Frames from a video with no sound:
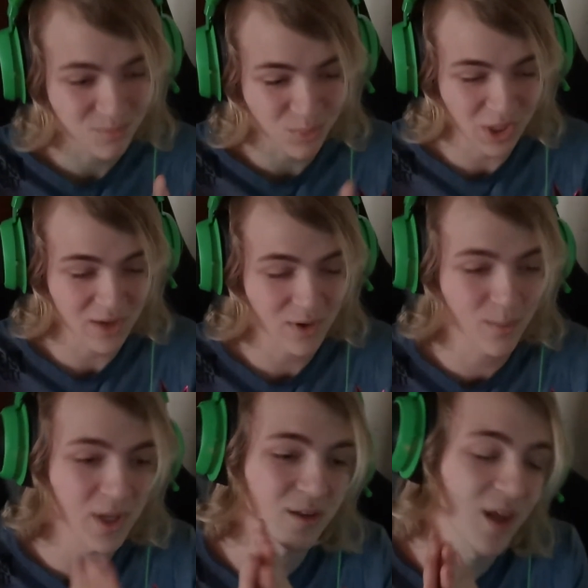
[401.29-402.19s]
believing
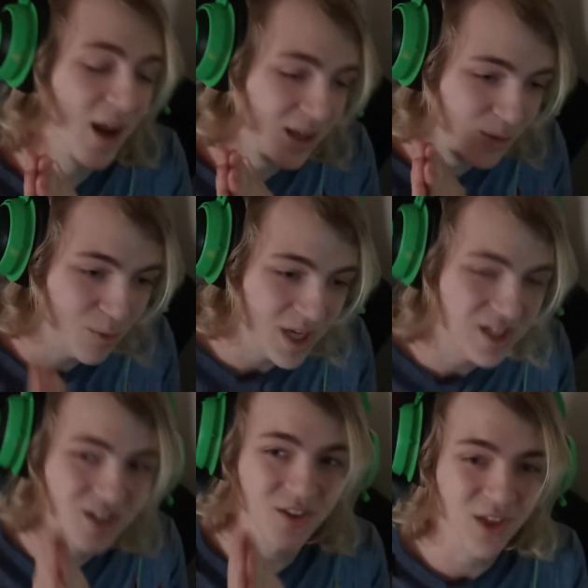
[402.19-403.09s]
in me that I could
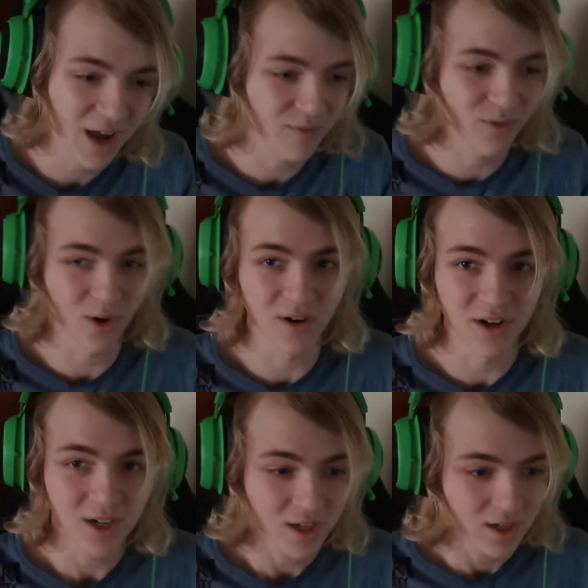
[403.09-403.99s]
reach that far.